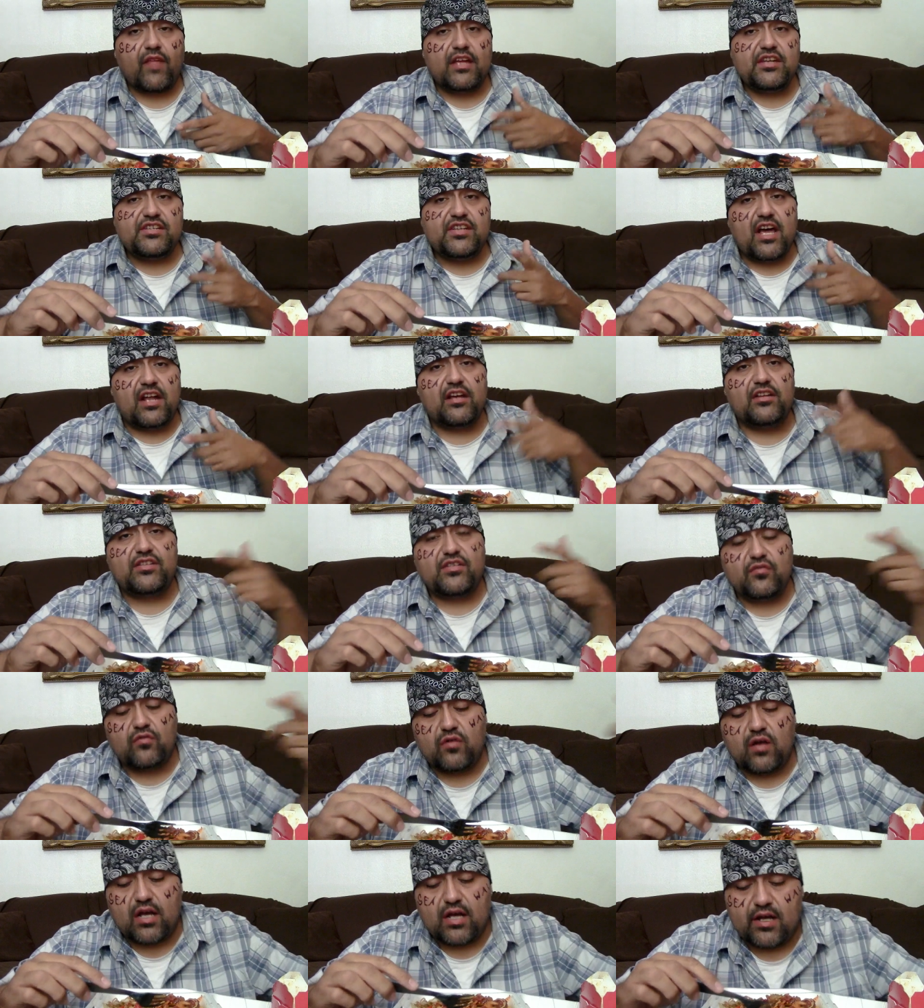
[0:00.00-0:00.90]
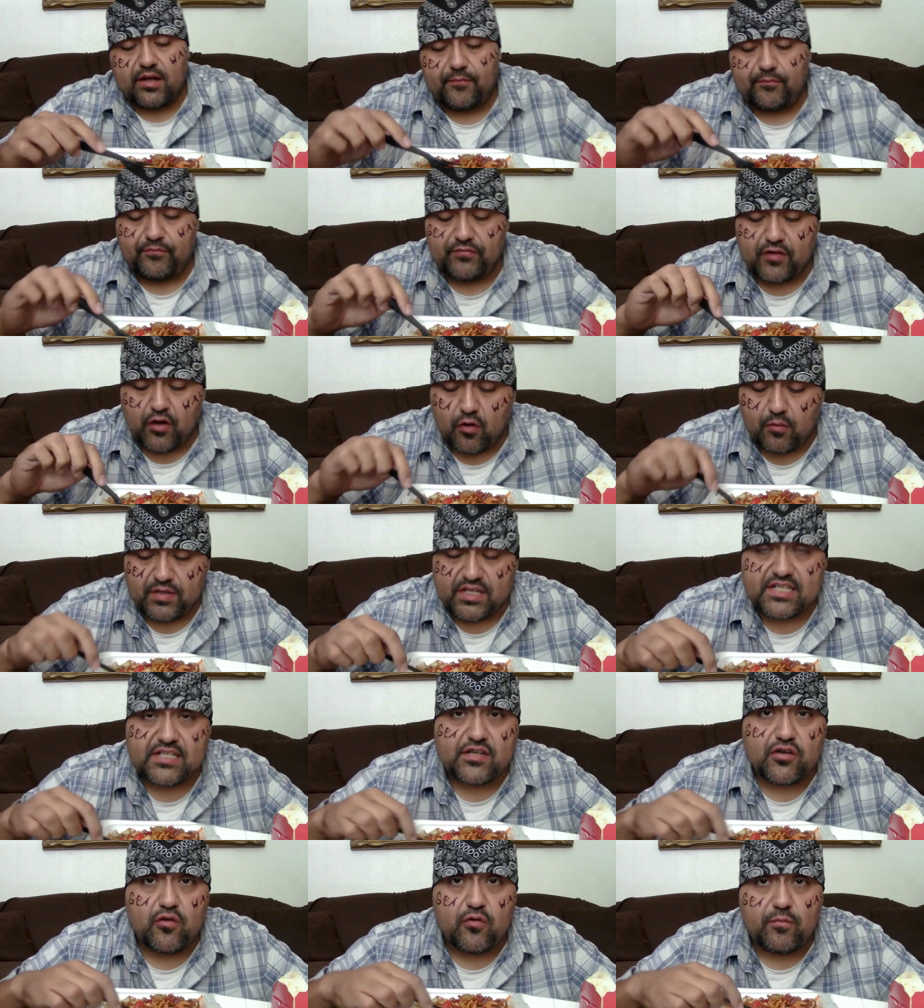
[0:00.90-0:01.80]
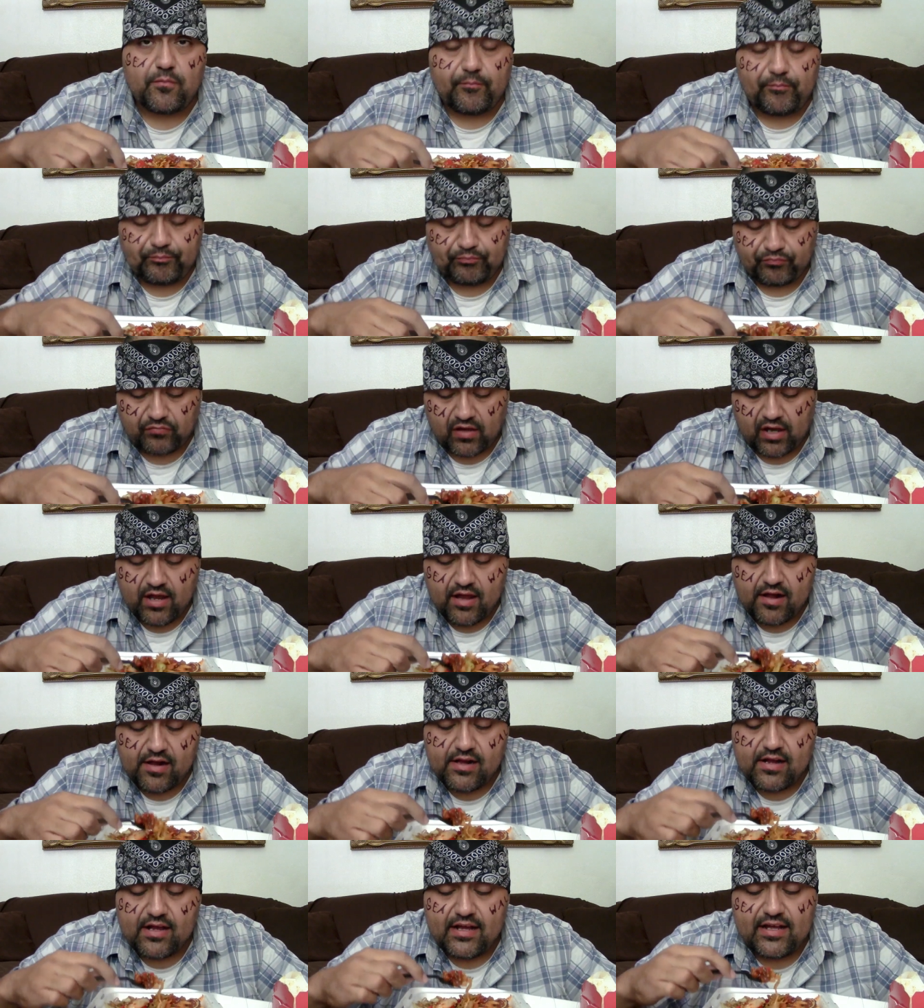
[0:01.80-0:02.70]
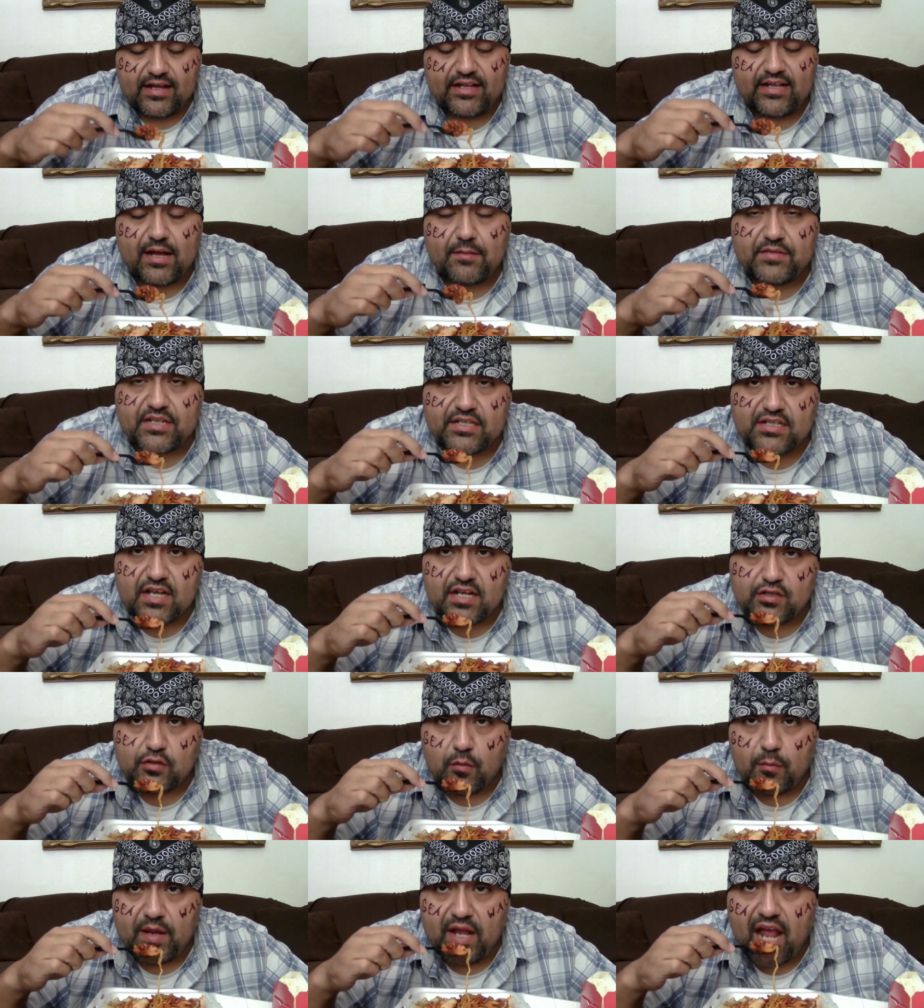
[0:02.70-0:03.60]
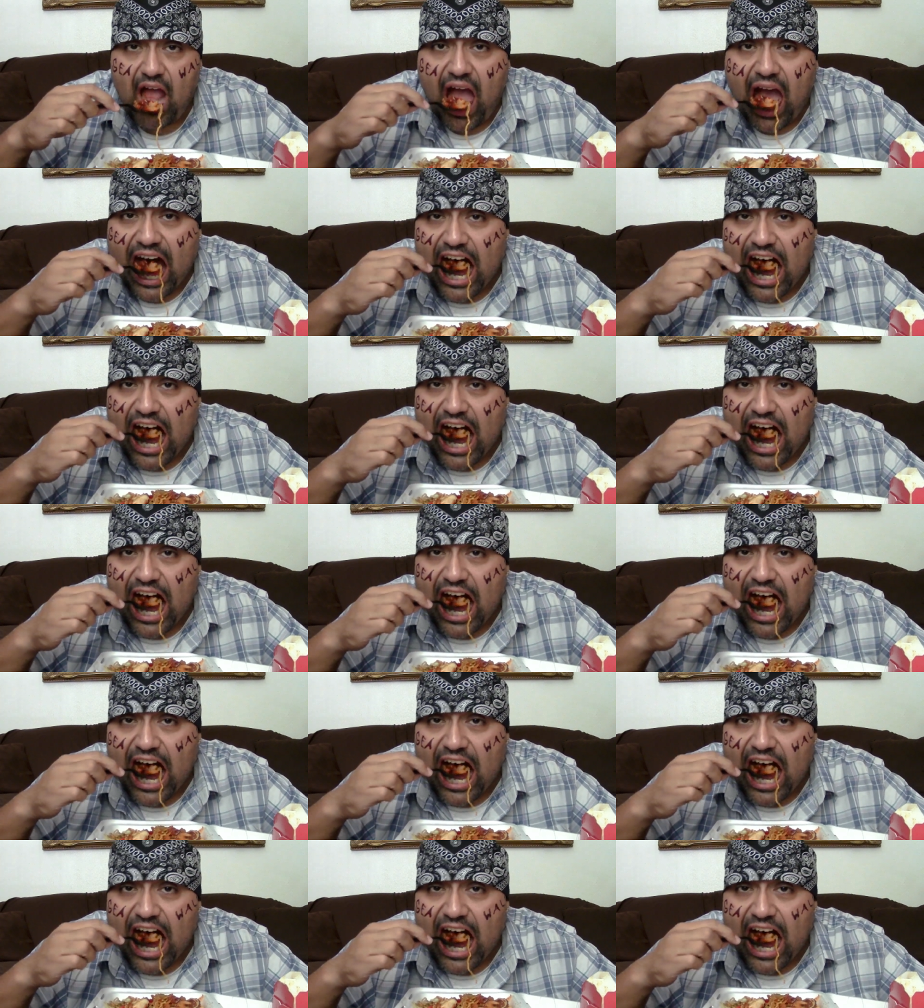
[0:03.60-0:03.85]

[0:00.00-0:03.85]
shout out to uh, the homie Snoop he kept in touch with me.